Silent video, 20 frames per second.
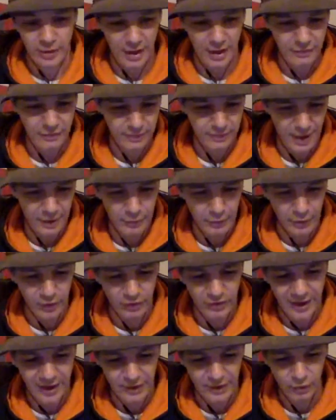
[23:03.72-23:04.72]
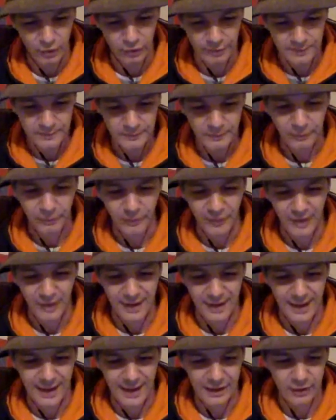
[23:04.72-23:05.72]
odd tackles,
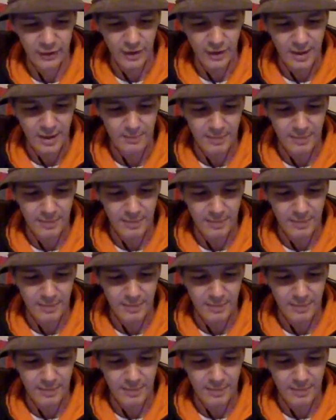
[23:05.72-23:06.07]
and